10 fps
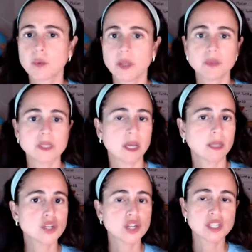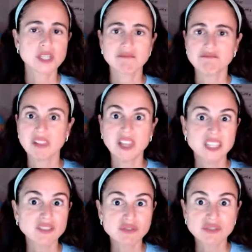it was like just
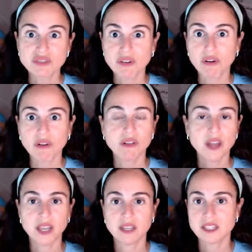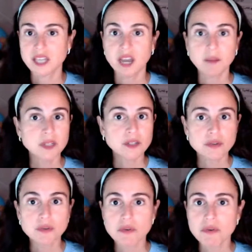letrozole and time
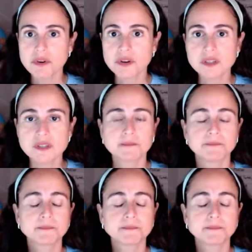intercourse.